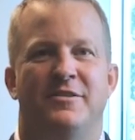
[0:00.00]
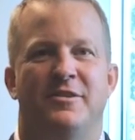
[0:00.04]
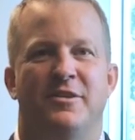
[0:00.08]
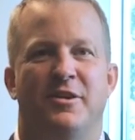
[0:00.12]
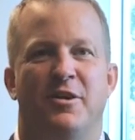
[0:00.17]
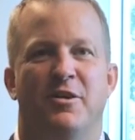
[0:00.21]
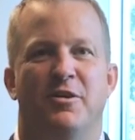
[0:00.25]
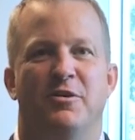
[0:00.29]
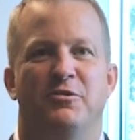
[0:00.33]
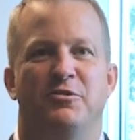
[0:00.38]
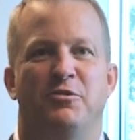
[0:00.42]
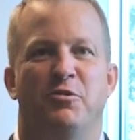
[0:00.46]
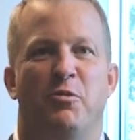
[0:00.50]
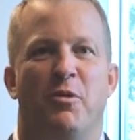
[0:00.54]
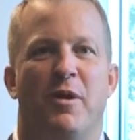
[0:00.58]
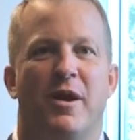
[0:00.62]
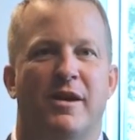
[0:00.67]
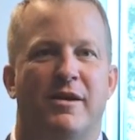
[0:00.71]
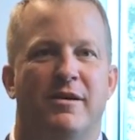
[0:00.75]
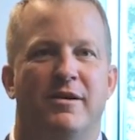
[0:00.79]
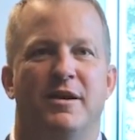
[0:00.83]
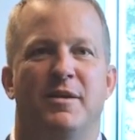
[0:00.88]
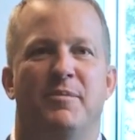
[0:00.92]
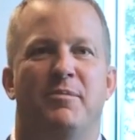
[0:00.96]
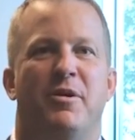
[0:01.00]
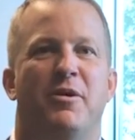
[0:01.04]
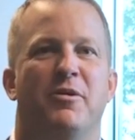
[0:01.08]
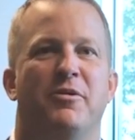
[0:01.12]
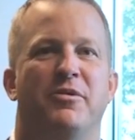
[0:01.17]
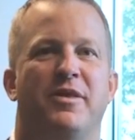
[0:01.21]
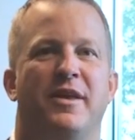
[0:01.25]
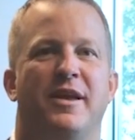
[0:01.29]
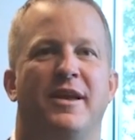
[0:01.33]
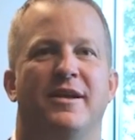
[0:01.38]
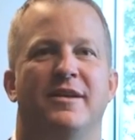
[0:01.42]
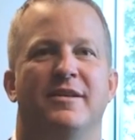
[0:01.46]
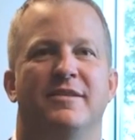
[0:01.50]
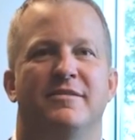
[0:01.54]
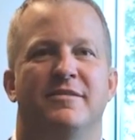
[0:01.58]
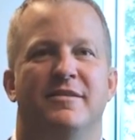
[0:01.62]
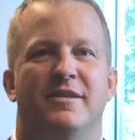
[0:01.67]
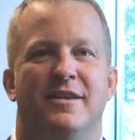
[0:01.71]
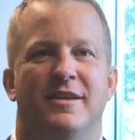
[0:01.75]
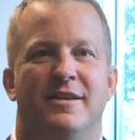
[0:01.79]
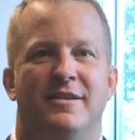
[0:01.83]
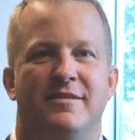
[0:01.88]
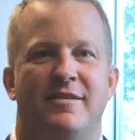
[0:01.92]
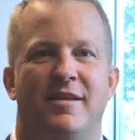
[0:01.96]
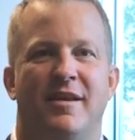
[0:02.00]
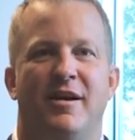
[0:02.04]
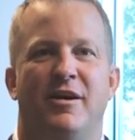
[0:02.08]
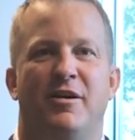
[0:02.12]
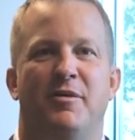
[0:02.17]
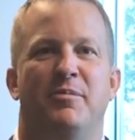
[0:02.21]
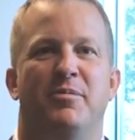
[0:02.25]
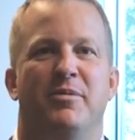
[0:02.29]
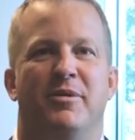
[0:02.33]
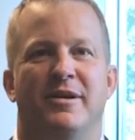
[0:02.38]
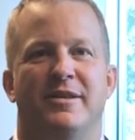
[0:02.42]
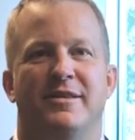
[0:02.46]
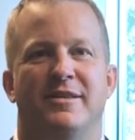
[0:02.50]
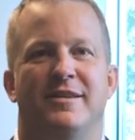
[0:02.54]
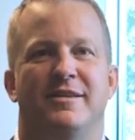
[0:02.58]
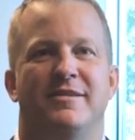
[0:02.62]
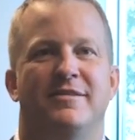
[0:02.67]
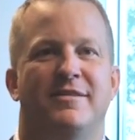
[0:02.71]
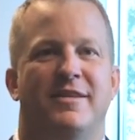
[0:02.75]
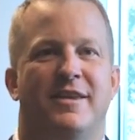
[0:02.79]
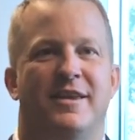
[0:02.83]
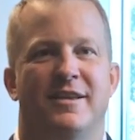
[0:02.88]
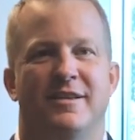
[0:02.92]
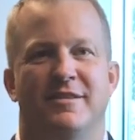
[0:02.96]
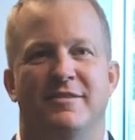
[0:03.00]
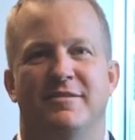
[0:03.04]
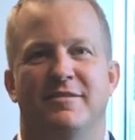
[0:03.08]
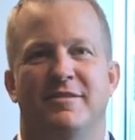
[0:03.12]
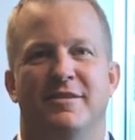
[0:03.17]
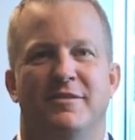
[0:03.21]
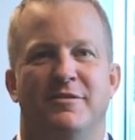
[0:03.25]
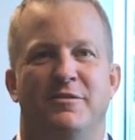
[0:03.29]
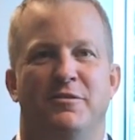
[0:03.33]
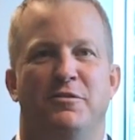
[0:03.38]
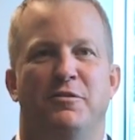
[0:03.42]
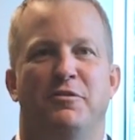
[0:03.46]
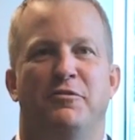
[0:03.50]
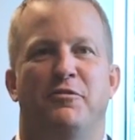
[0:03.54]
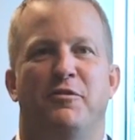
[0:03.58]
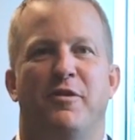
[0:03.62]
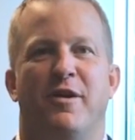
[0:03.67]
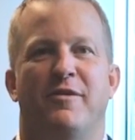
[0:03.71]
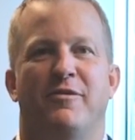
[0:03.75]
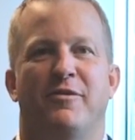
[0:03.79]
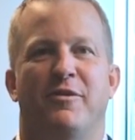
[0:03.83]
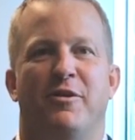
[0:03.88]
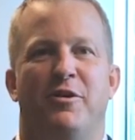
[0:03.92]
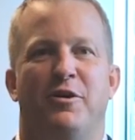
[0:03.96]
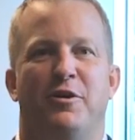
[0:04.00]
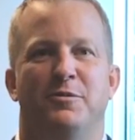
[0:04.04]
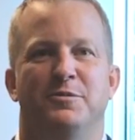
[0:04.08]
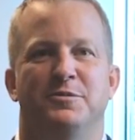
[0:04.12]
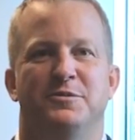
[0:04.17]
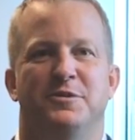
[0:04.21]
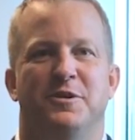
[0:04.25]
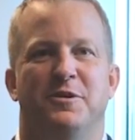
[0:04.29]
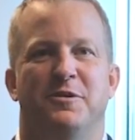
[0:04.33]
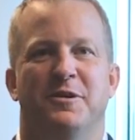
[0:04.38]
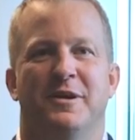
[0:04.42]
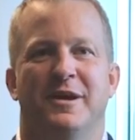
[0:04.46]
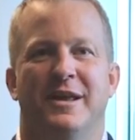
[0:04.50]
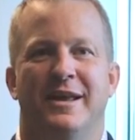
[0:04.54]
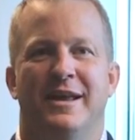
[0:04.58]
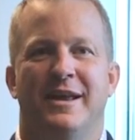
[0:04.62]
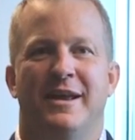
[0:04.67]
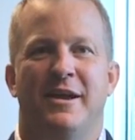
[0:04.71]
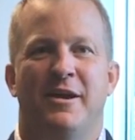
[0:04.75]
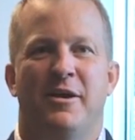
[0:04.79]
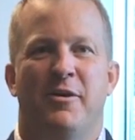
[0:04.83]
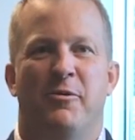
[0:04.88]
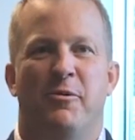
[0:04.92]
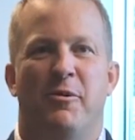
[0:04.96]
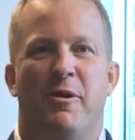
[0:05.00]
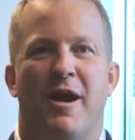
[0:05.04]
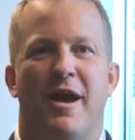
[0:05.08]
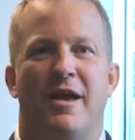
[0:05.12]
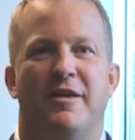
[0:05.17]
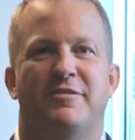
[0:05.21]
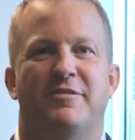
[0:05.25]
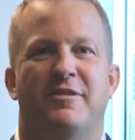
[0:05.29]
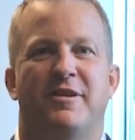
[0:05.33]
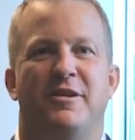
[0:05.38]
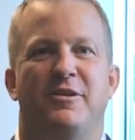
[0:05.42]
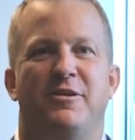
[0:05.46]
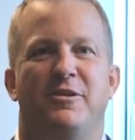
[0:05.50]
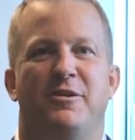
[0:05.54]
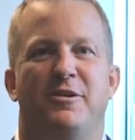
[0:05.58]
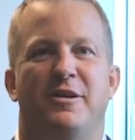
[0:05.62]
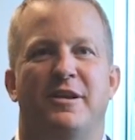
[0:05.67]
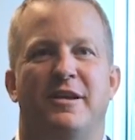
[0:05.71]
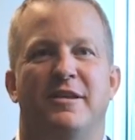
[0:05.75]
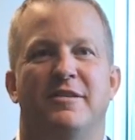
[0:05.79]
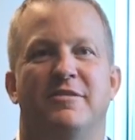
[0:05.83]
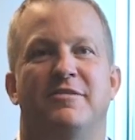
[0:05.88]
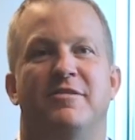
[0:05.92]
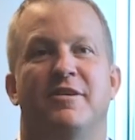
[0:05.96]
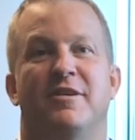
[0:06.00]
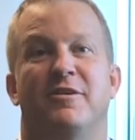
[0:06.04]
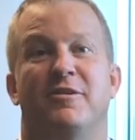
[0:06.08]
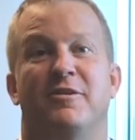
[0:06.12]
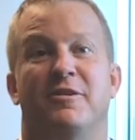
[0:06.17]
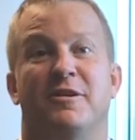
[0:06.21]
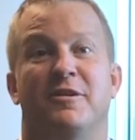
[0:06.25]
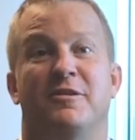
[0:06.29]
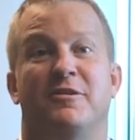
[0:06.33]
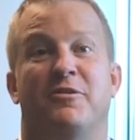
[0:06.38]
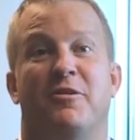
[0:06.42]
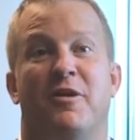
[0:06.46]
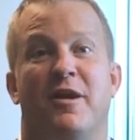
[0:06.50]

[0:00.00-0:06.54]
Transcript: to go directly to Both Hands to help bring these kids to the forever home. So we're asking you to consider, in